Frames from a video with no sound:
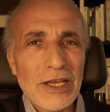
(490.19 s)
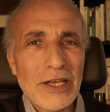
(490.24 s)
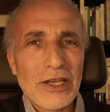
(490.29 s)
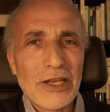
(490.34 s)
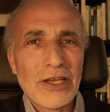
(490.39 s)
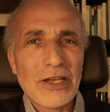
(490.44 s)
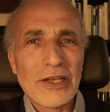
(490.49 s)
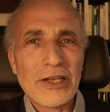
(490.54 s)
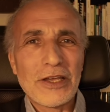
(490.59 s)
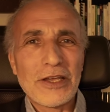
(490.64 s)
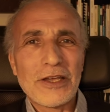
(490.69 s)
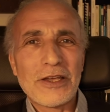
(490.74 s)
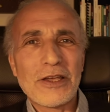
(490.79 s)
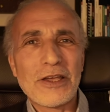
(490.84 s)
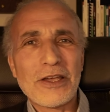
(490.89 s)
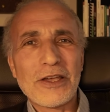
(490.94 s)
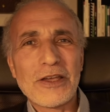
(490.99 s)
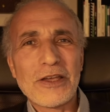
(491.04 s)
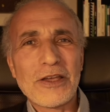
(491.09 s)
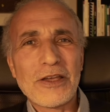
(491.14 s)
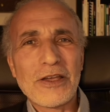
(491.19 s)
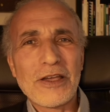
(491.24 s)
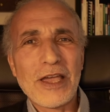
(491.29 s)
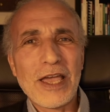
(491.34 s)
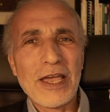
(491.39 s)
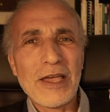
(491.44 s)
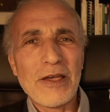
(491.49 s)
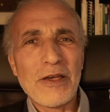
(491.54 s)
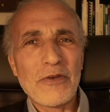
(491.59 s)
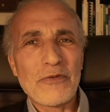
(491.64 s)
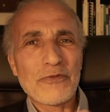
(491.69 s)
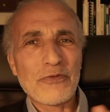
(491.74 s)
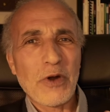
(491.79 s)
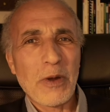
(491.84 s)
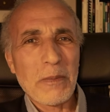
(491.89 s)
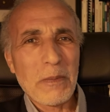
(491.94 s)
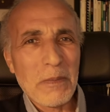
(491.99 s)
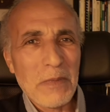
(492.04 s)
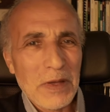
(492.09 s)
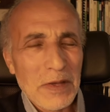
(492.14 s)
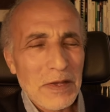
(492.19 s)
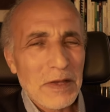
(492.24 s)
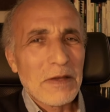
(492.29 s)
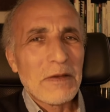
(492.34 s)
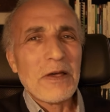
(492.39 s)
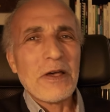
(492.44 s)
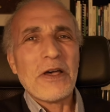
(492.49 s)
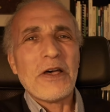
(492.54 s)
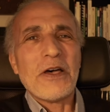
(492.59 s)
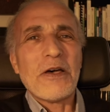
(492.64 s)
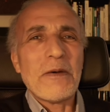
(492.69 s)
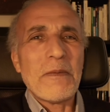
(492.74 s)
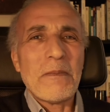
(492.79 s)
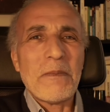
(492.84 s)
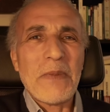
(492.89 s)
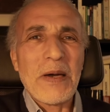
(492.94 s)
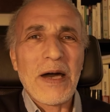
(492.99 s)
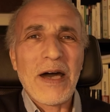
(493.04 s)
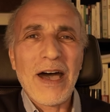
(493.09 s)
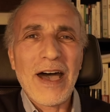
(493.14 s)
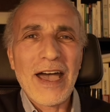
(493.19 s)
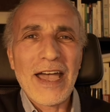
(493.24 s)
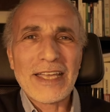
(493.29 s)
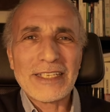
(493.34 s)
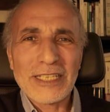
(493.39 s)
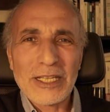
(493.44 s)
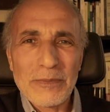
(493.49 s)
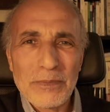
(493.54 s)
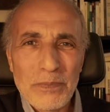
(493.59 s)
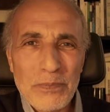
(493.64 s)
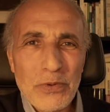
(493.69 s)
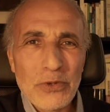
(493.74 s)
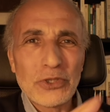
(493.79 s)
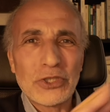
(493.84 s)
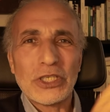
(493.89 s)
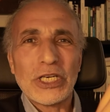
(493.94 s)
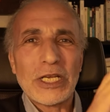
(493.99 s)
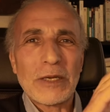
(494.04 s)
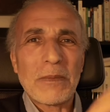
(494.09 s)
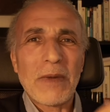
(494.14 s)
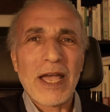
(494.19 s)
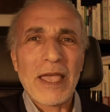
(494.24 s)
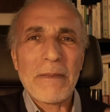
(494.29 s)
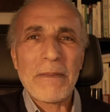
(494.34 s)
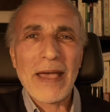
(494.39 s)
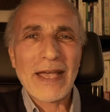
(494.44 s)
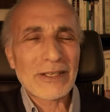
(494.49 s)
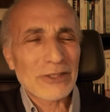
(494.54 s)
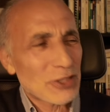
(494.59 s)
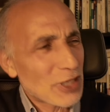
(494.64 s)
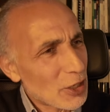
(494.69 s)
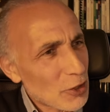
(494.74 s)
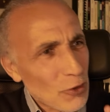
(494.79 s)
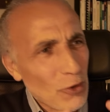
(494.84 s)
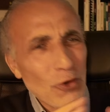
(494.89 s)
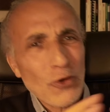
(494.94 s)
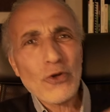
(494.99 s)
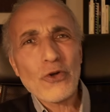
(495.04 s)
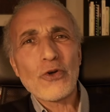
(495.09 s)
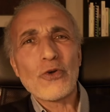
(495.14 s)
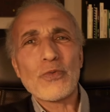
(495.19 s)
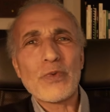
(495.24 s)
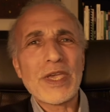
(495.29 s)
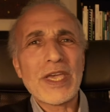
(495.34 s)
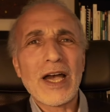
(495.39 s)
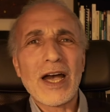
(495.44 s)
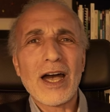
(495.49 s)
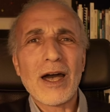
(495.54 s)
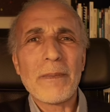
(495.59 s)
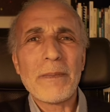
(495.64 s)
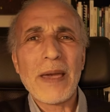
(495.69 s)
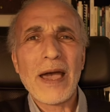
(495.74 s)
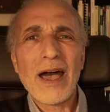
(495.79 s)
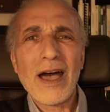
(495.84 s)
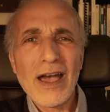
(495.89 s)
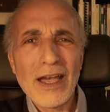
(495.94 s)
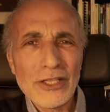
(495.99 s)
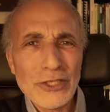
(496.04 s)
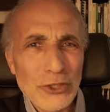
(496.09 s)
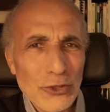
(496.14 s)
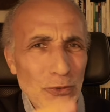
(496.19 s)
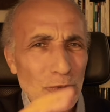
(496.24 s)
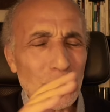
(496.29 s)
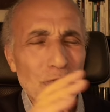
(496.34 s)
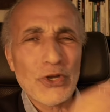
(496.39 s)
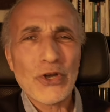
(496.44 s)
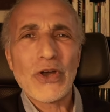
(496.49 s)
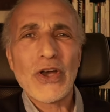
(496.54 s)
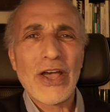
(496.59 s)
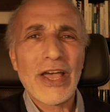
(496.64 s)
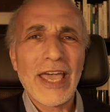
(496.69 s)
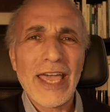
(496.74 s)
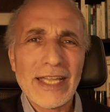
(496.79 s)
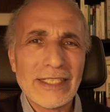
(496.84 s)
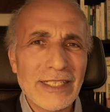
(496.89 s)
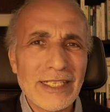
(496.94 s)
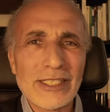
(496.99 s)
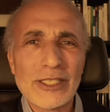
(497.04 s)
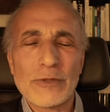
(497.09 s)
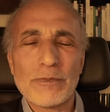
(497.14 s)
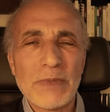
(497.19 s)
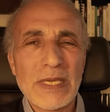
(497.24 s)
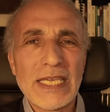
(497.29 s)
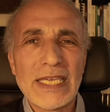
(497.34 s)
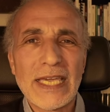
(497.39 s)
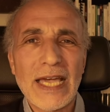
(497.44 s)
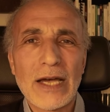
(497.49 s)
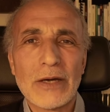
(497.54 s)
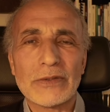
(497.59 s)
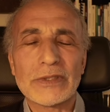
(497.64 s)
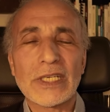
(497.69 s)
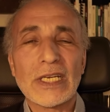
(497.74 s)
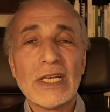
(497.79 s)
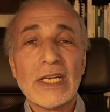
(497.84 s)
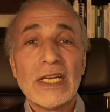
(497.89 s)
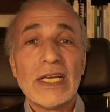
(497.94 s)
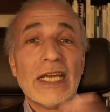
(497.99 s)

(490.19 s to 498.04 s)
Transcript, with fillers: uh, uh, from uh, behind and pushing my bank, say, Oh, we are behind you, go ahead and speak out.